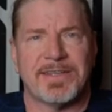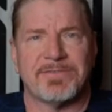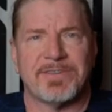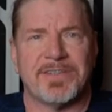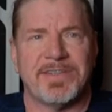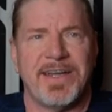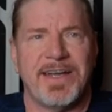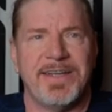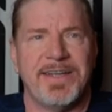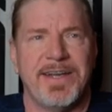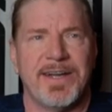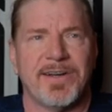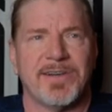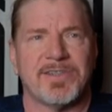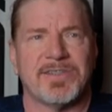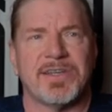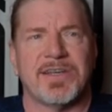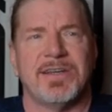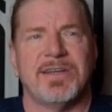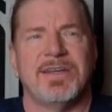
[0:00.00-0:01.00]
after 10
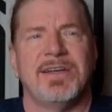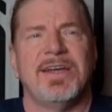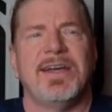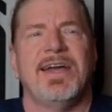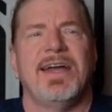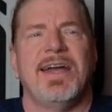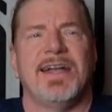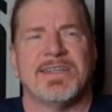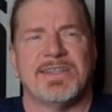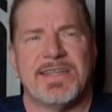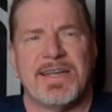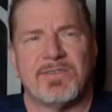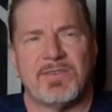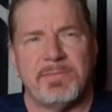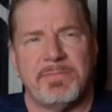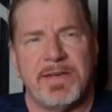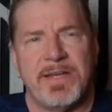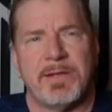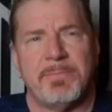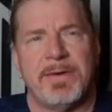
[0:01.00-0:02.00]
years, it's never
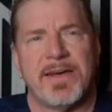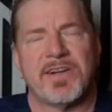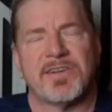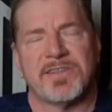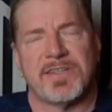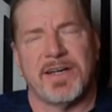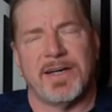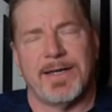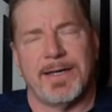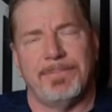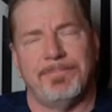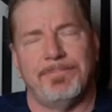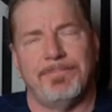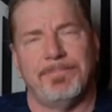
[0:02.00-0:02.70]
been a better time.